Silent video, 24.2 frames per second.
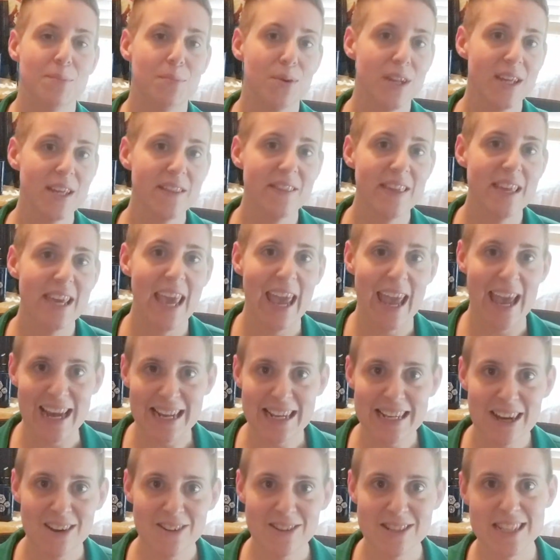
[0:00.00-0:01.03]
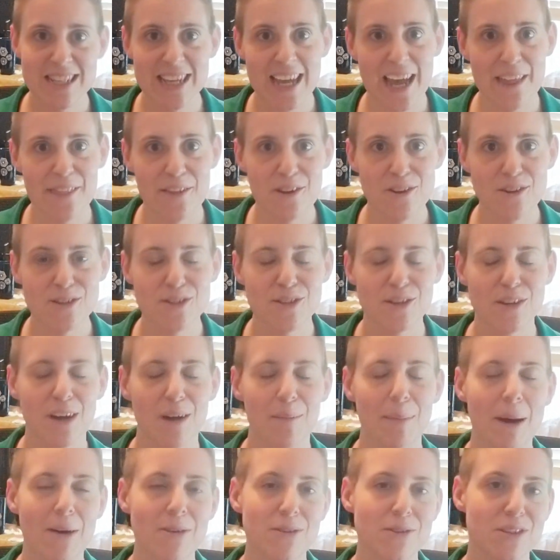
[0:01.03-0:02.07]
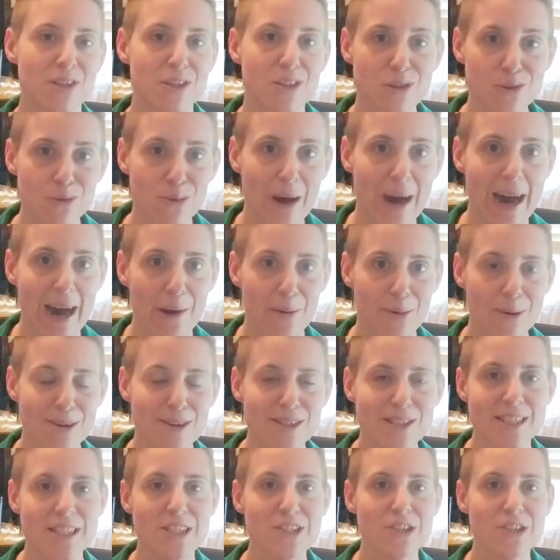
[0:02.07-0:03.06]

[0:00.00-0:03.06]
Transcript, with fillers: Putting the handout together took about 2 hours.